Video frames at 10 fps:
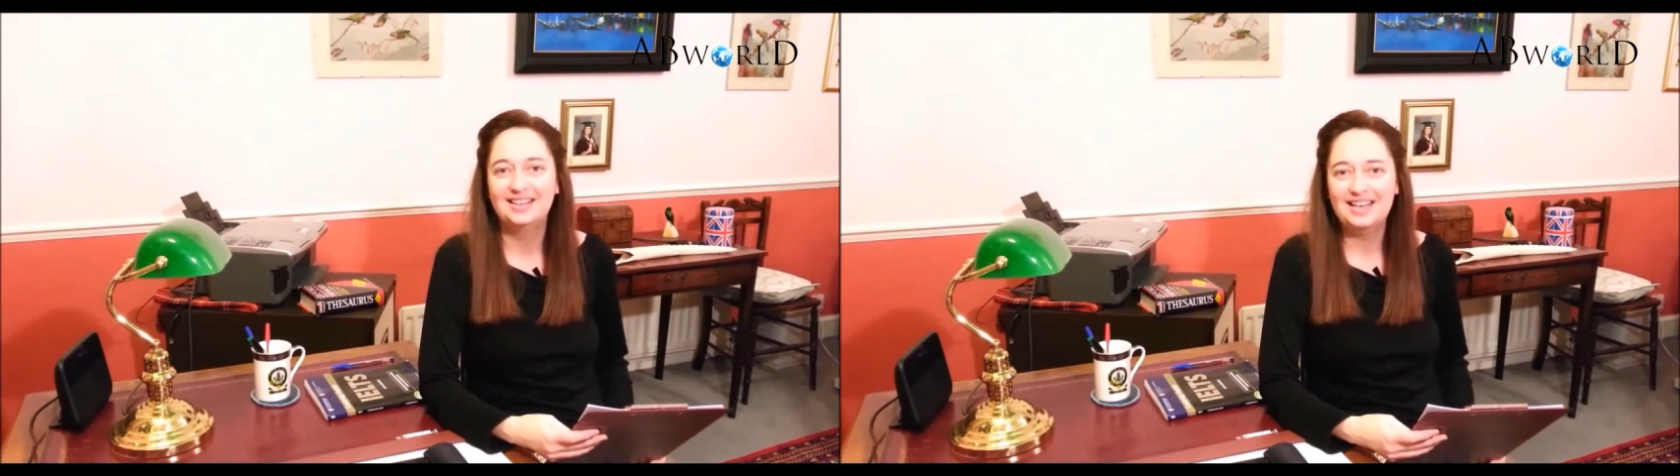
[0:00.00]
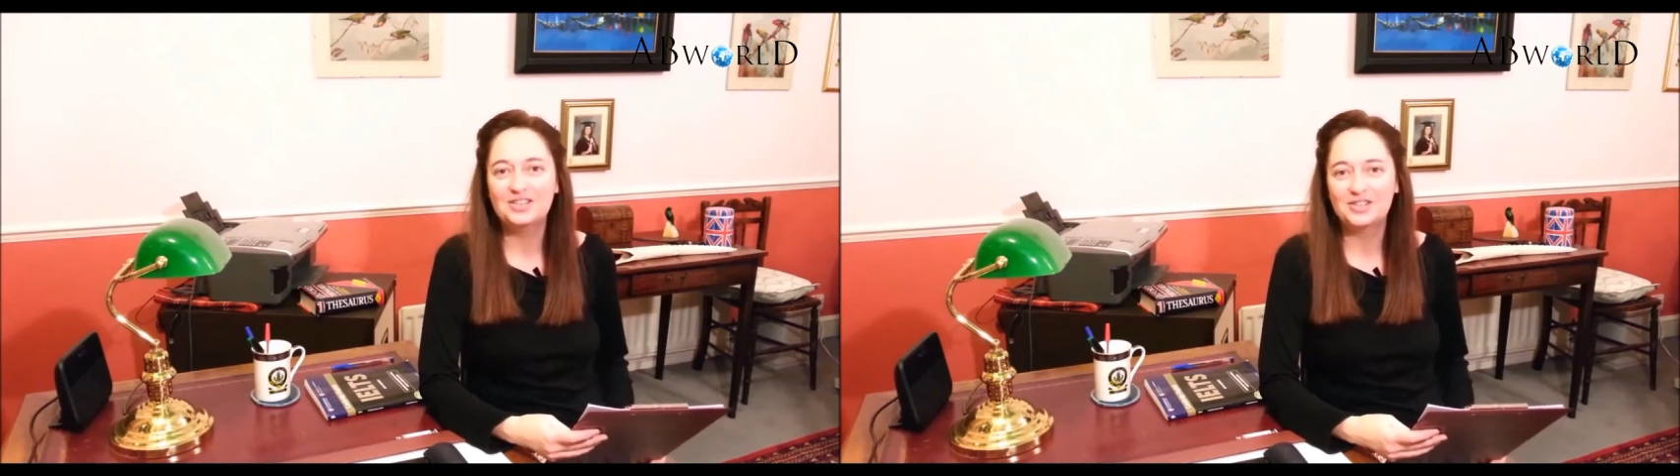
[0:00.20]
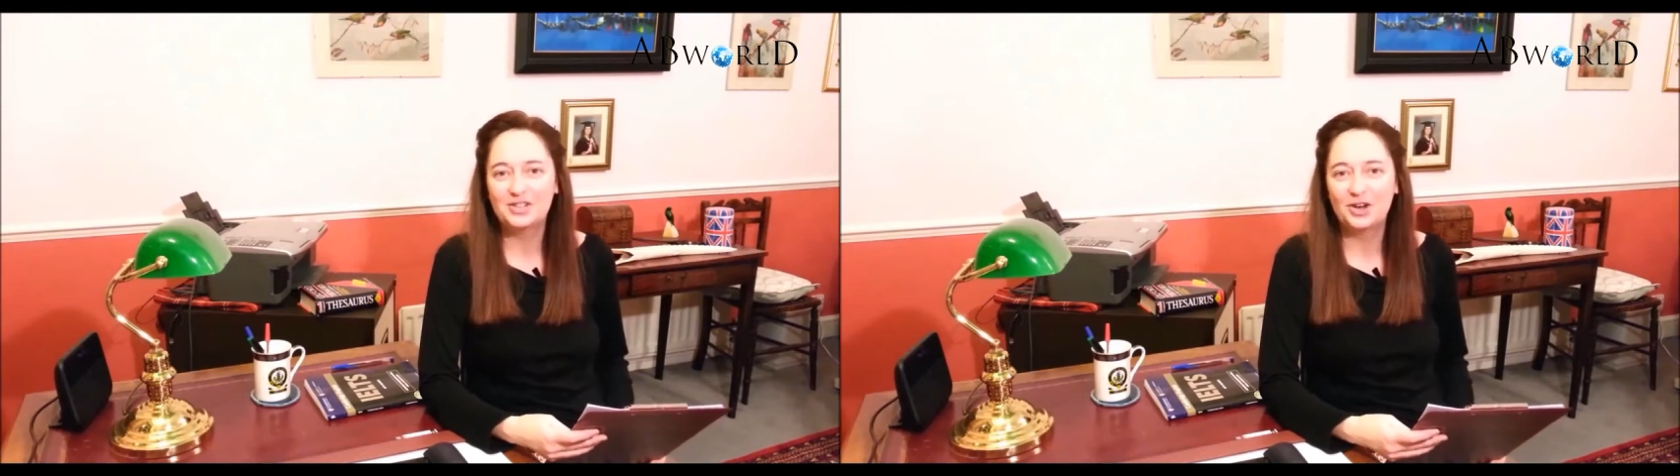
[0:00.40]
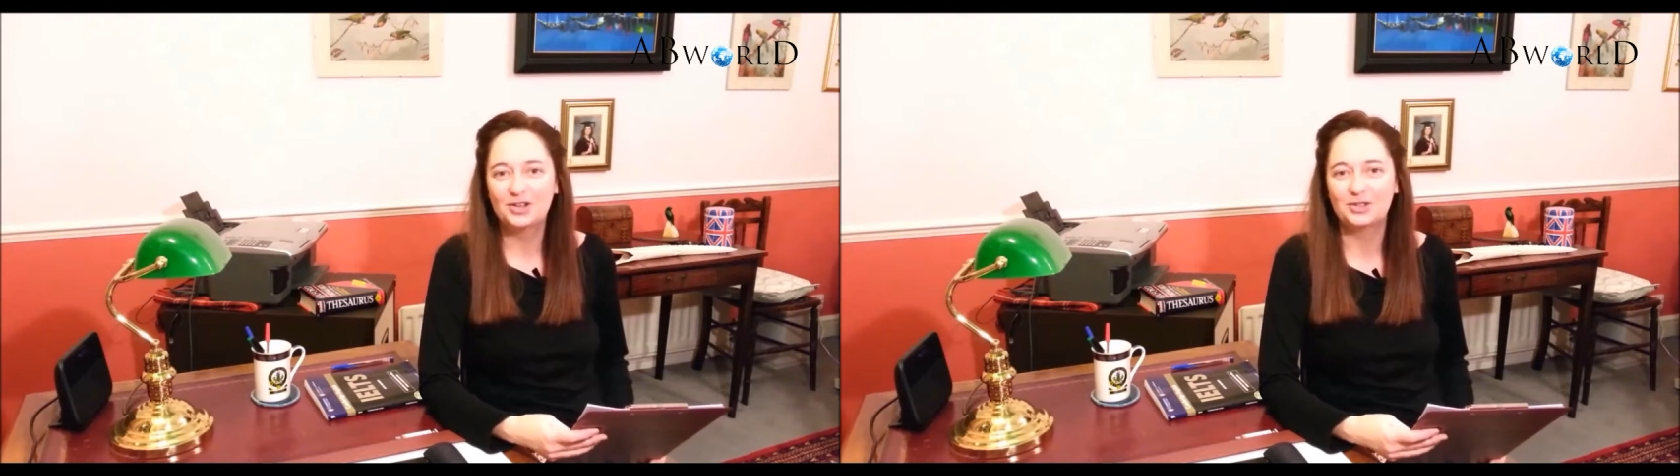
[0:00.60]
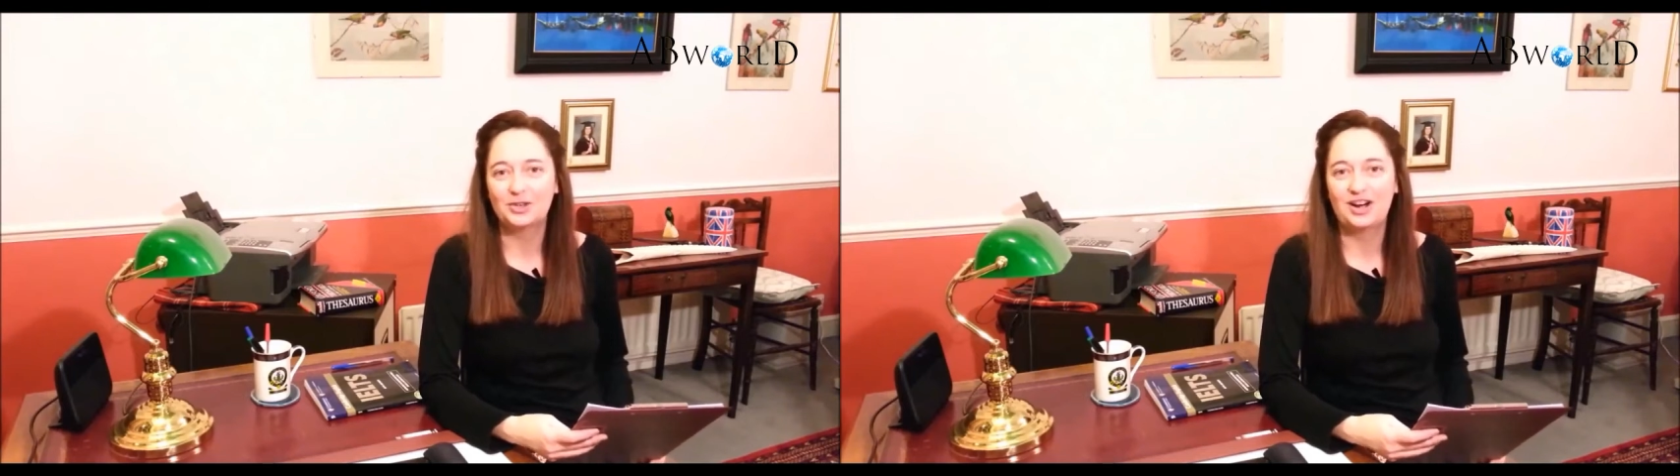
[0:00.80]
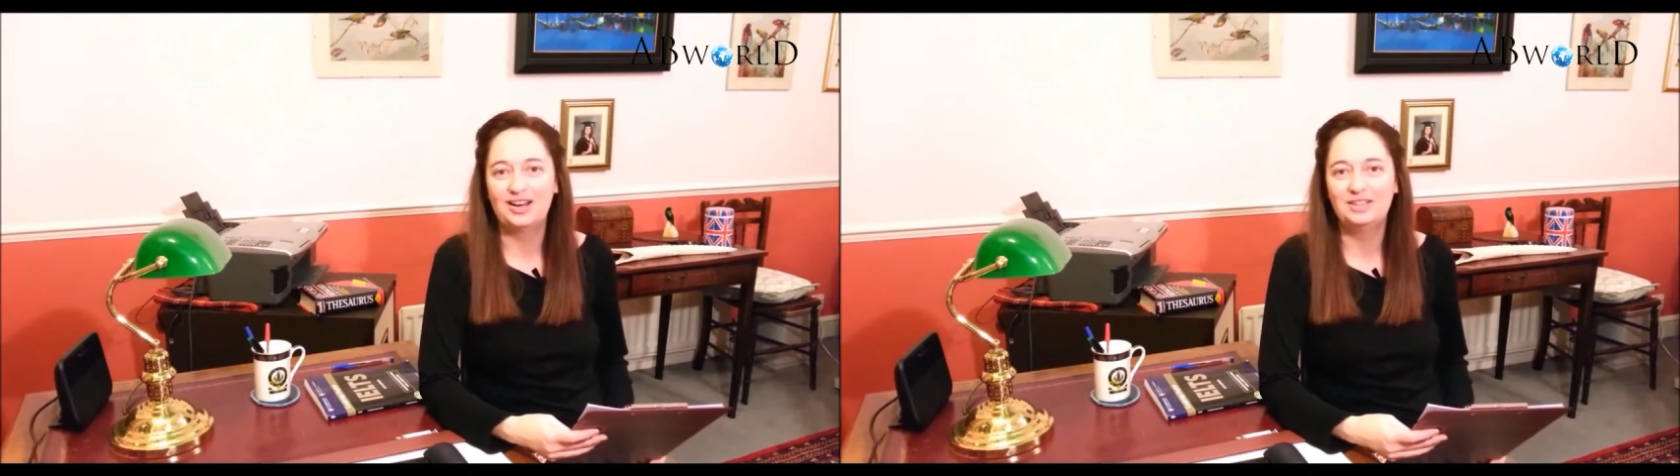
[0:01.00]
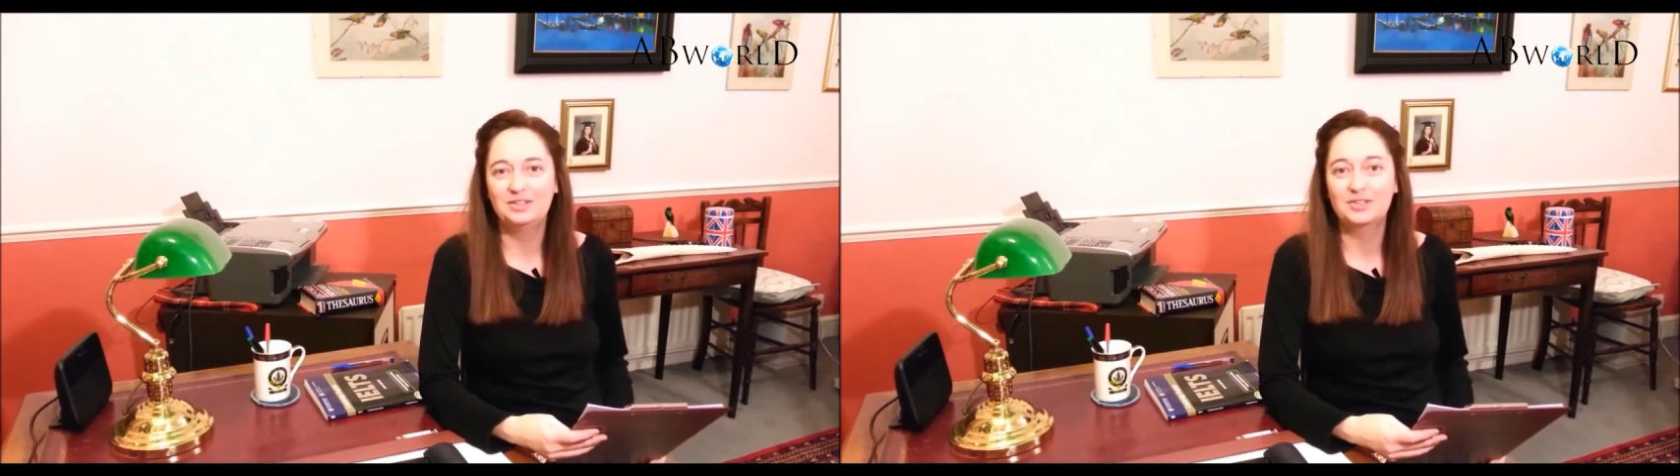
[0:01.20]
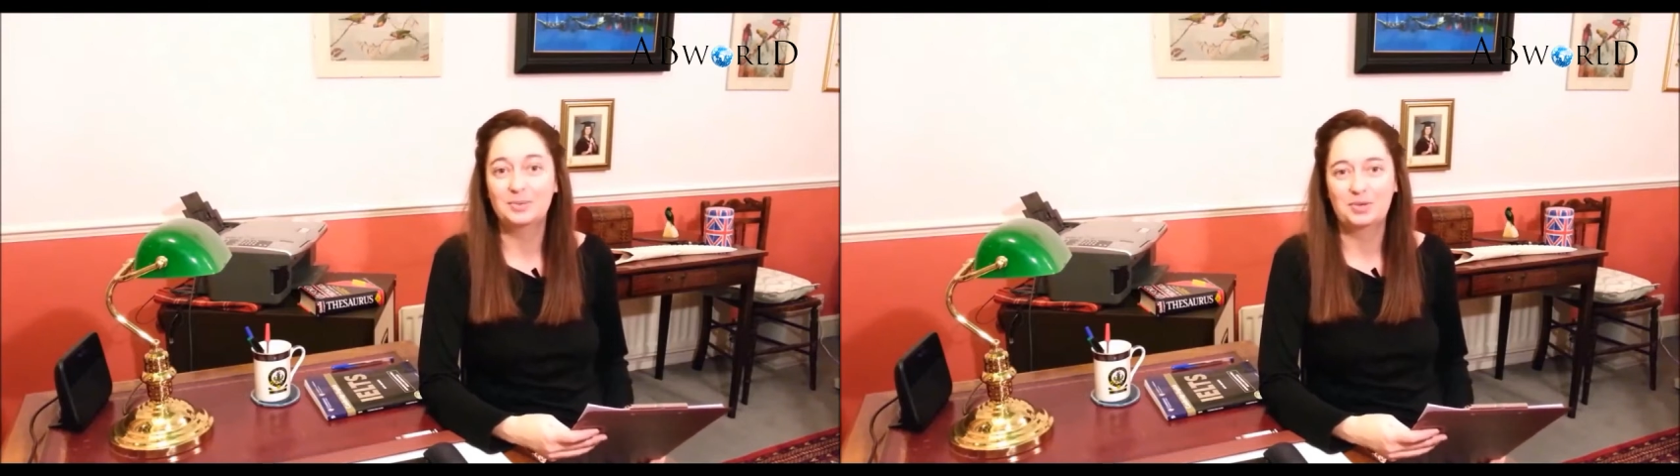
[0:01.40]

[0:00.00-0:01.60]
Let's start your IELTS